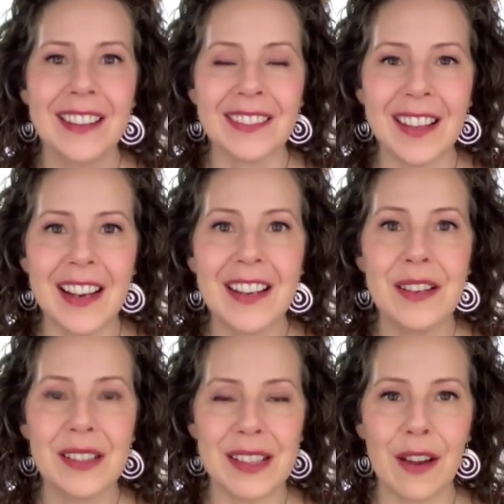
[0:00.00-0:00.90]
letting
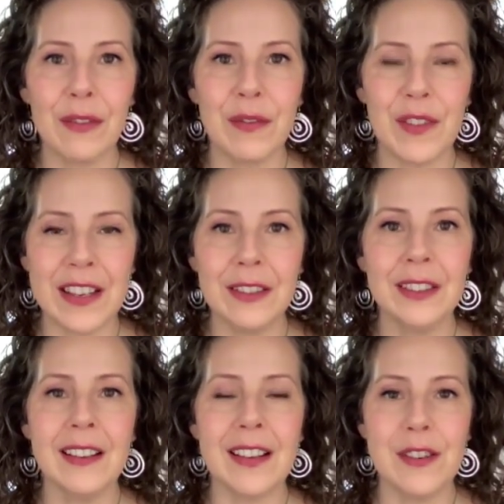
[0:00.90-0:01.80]
yourself
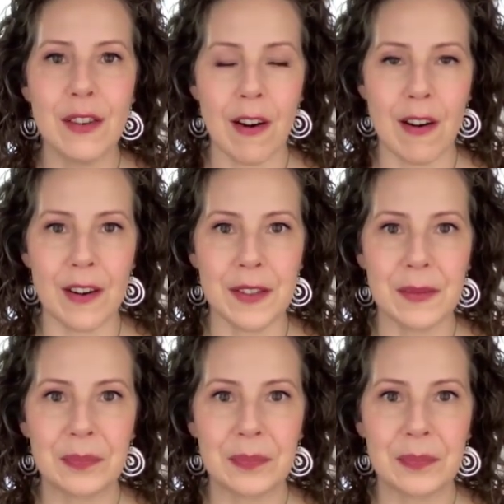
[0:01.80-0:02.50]
feel in your heart